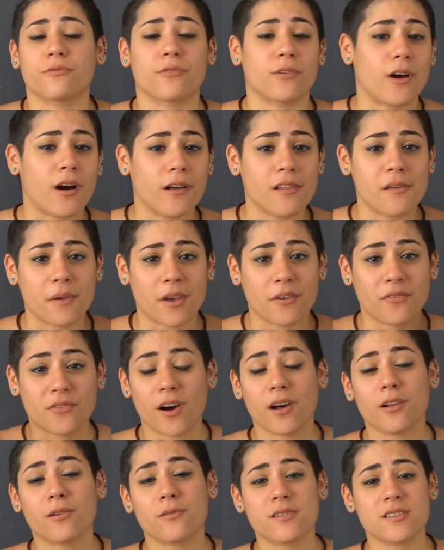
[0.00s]
for all of my
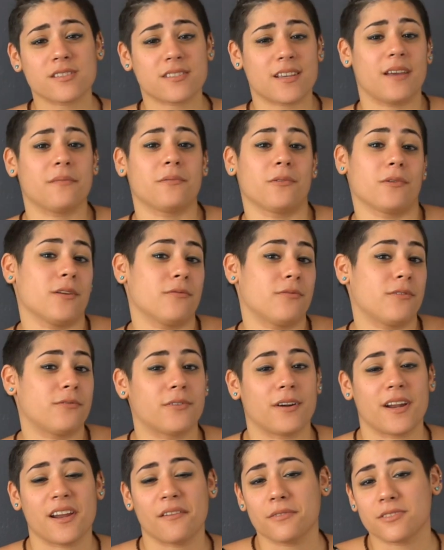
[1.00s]
followers. I'm grateful
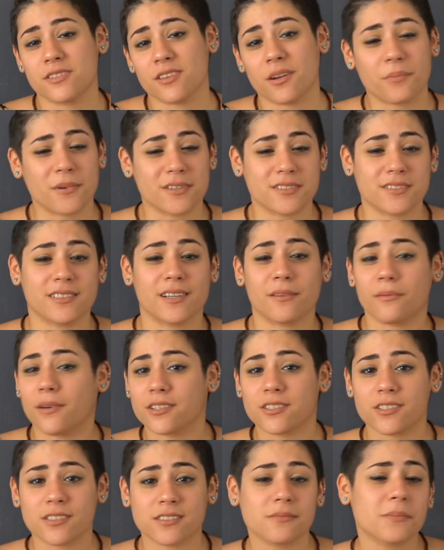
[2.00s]
for every single person that
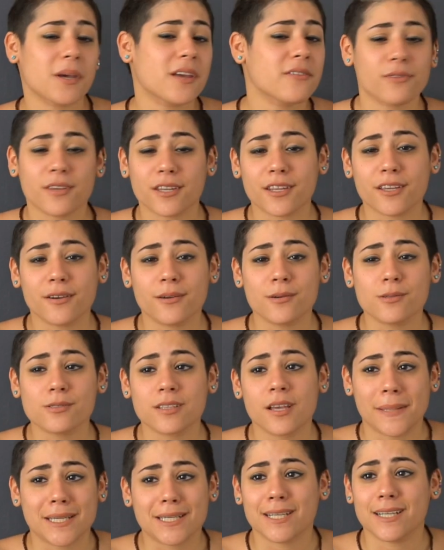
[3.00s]
watches my
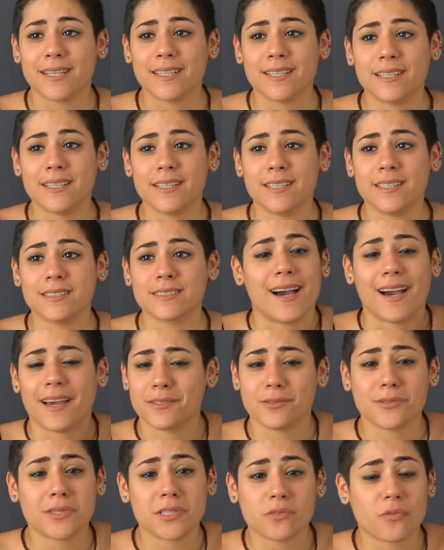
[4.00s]
videos because
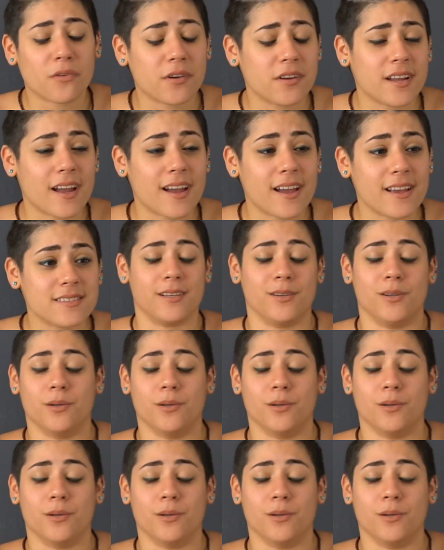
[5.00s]
I do these for you guys.